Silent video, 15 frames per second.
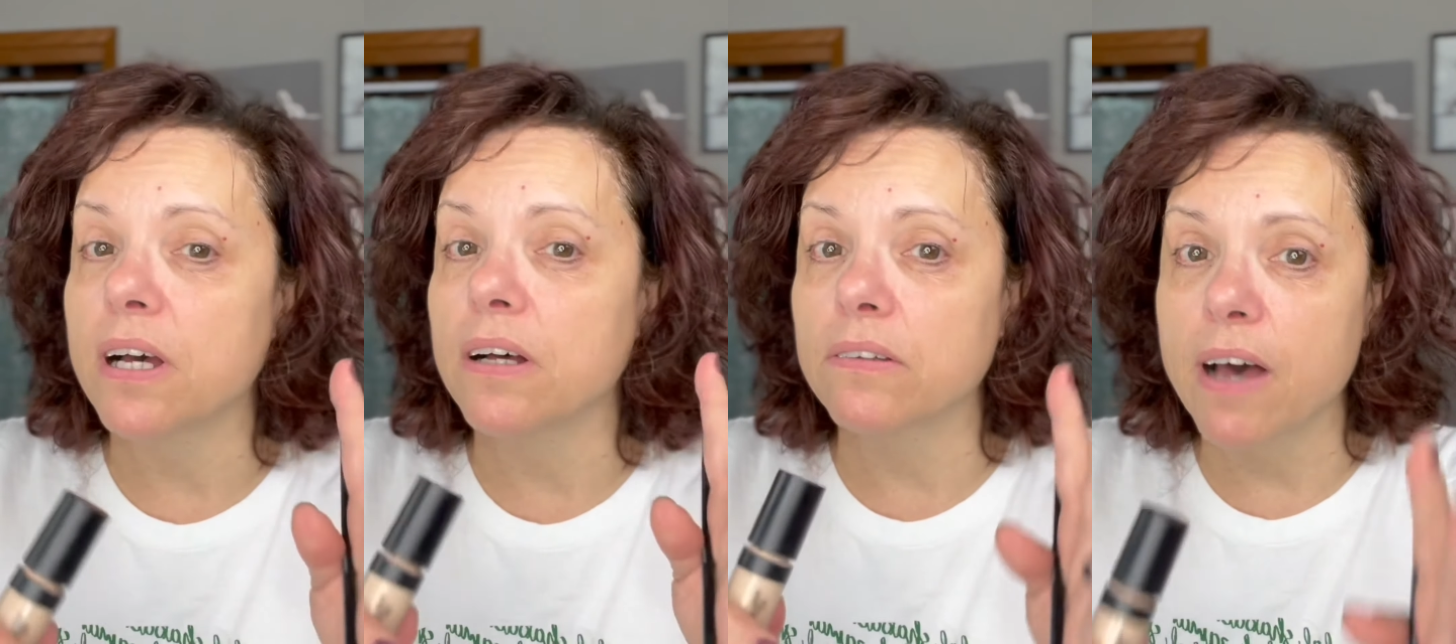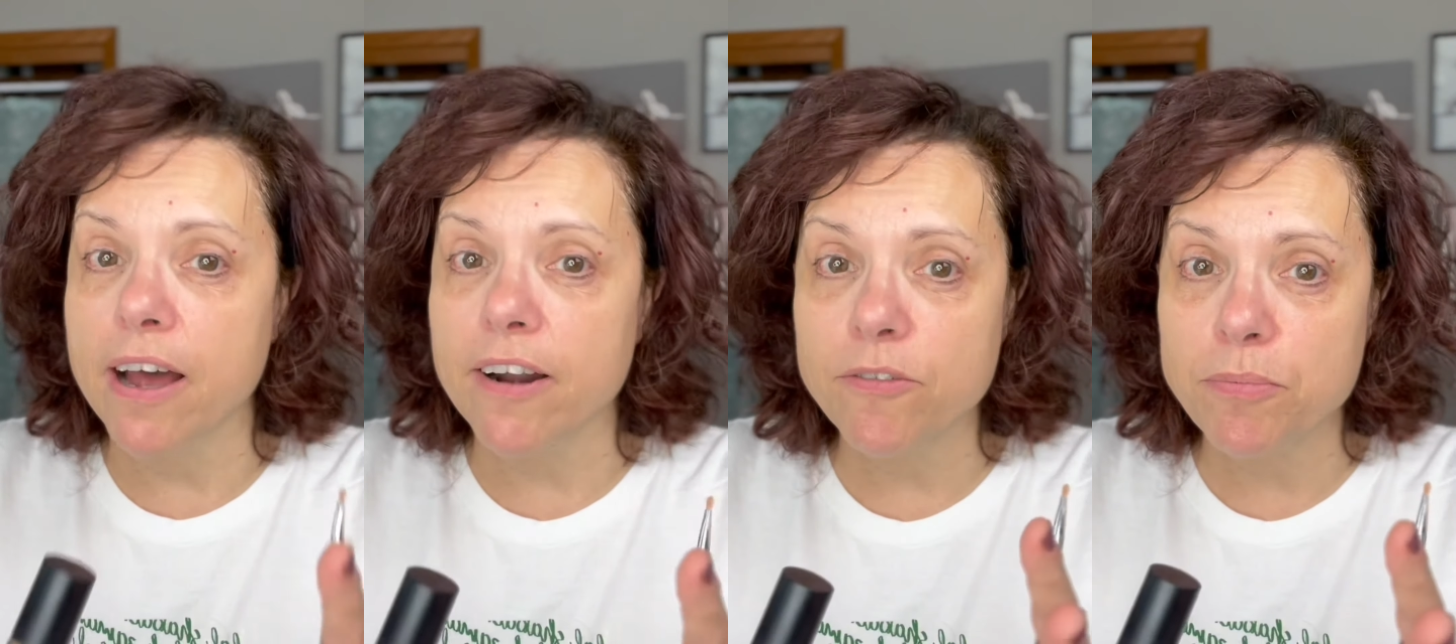A
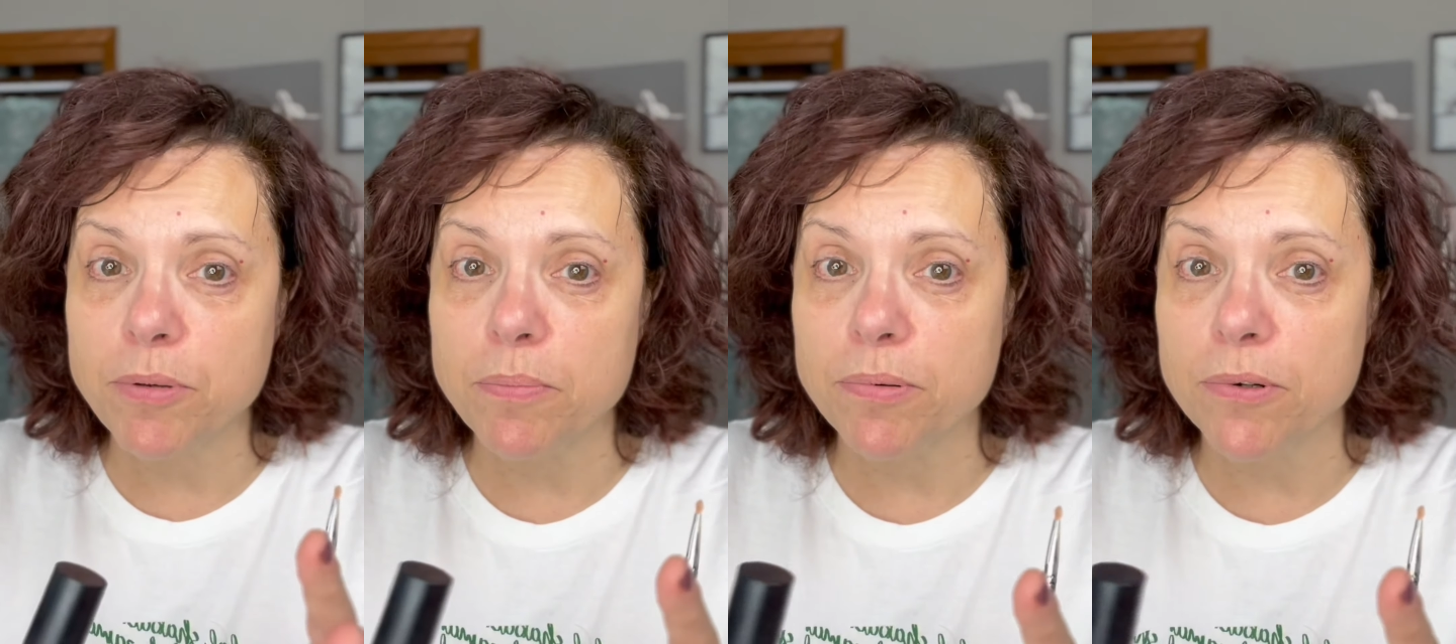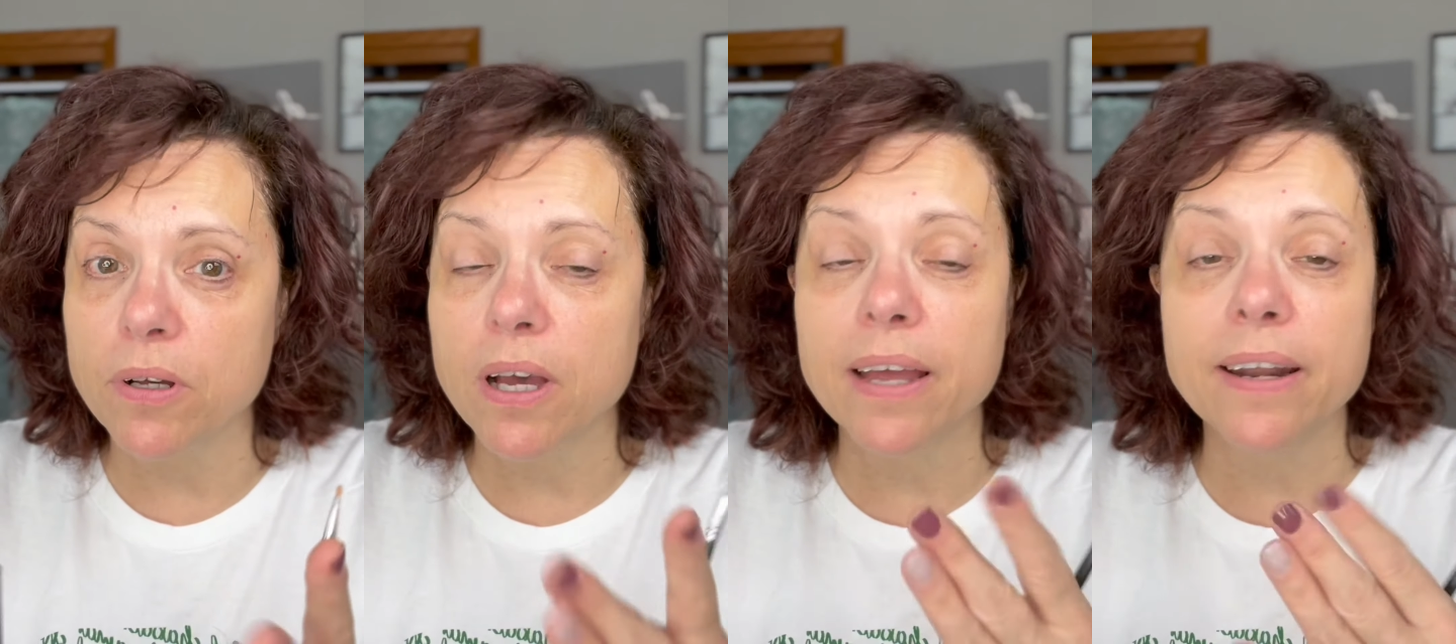lot of
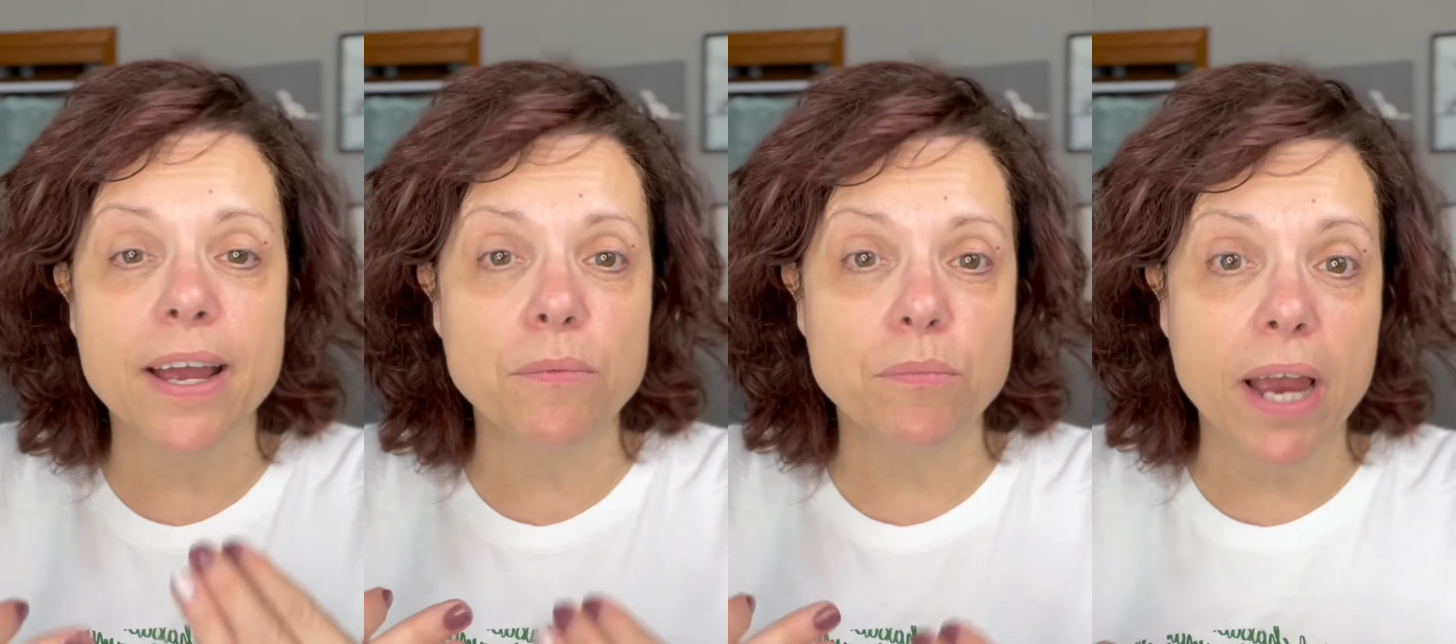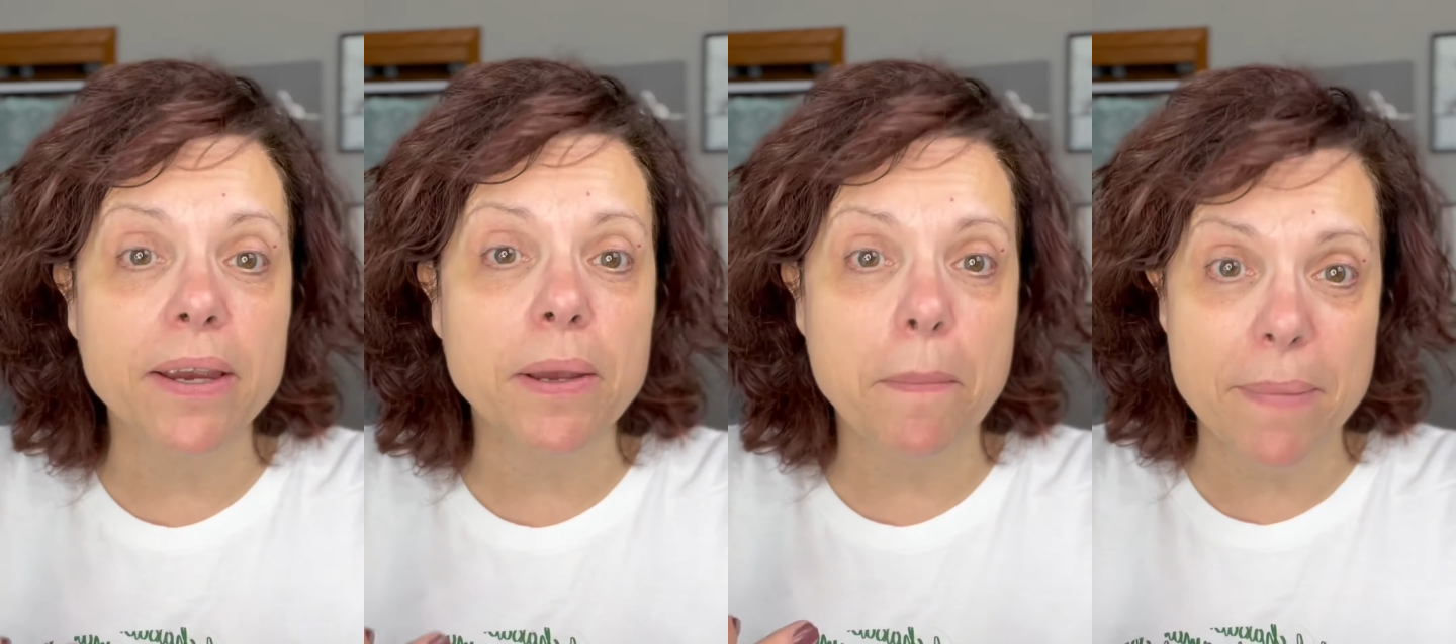people, and I
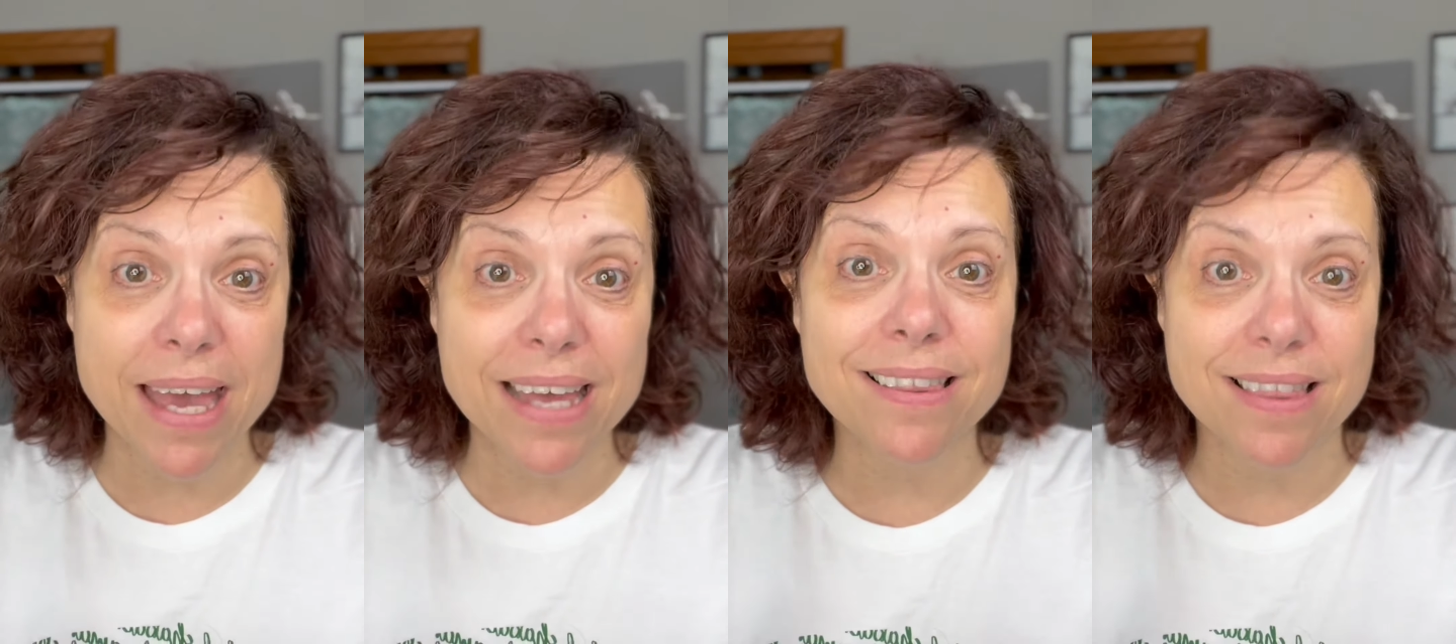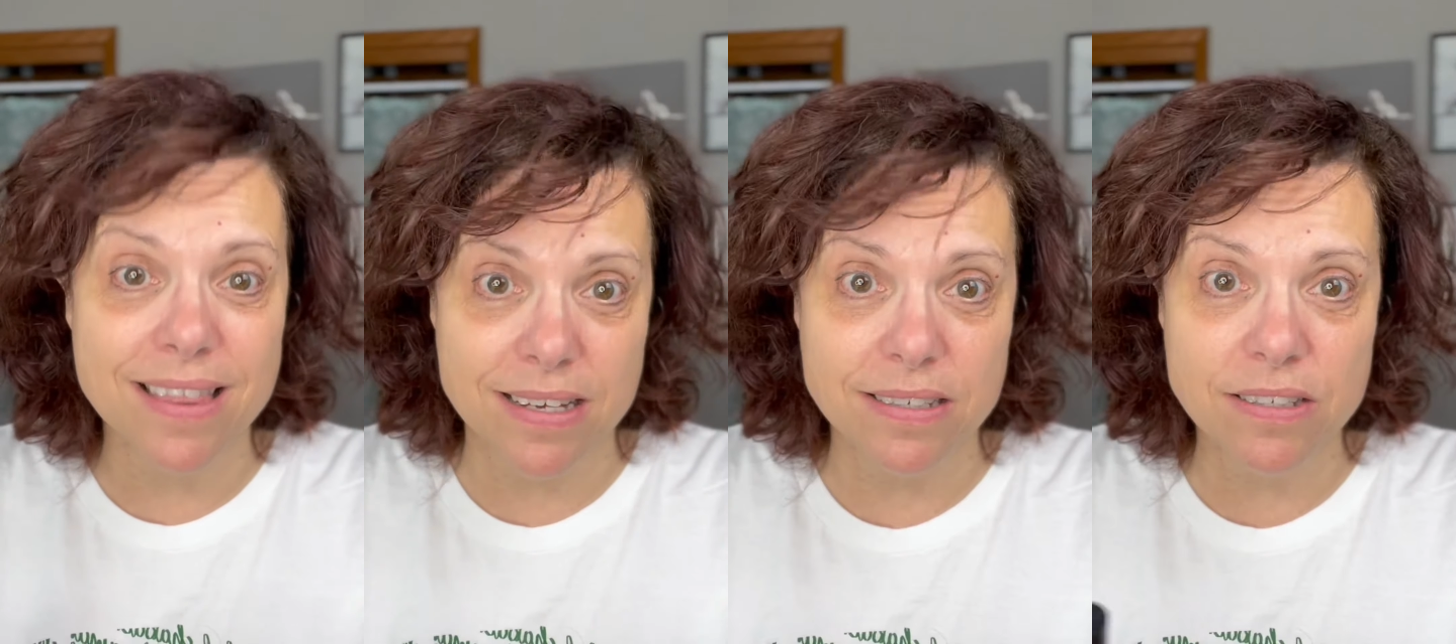
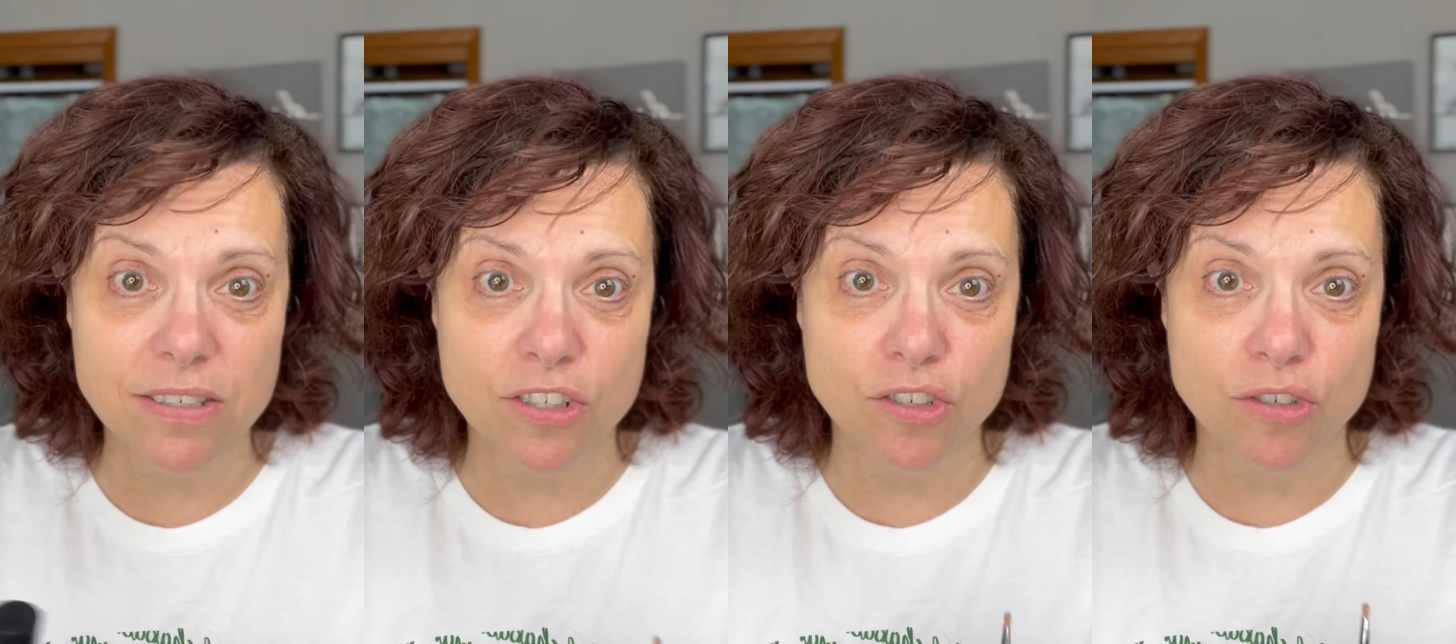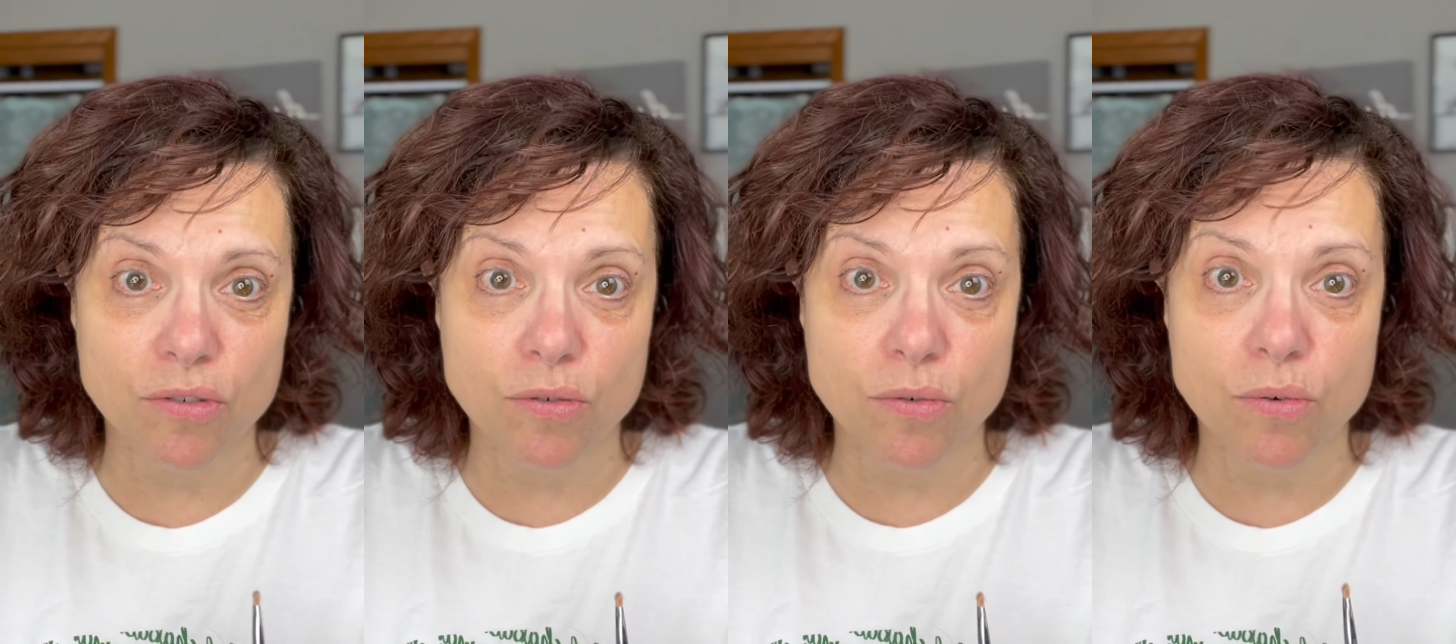recommend this
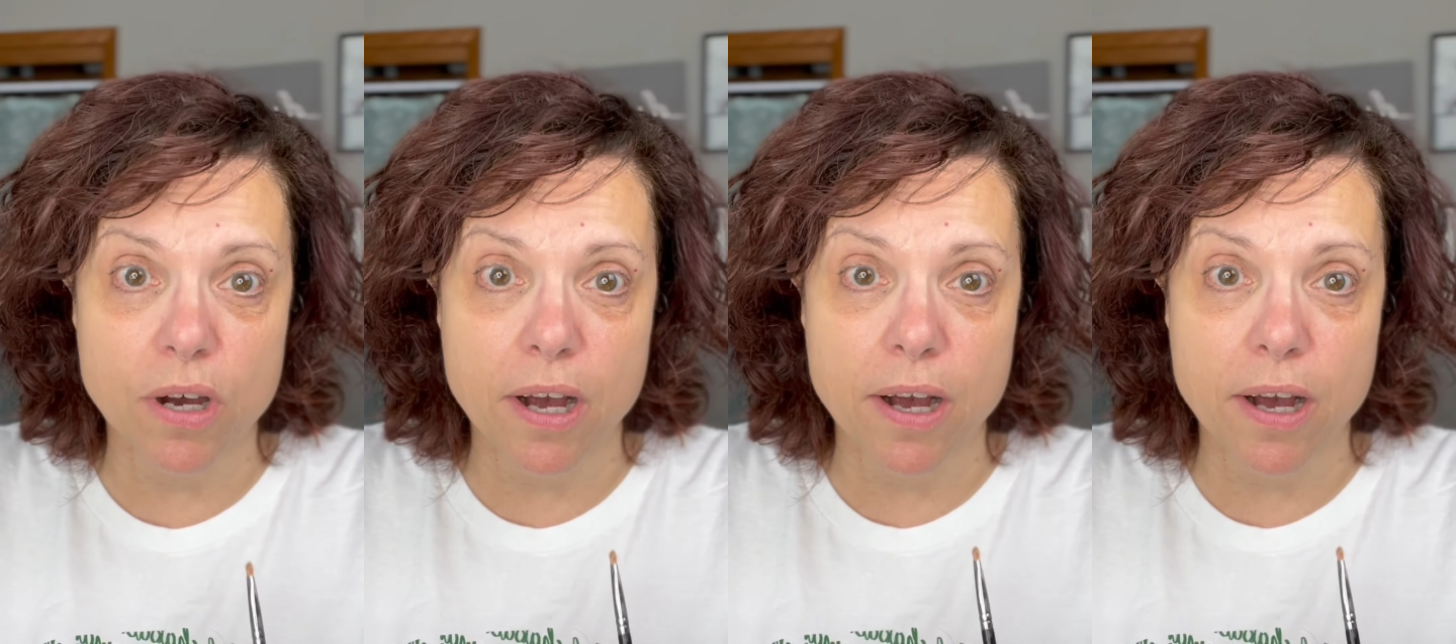to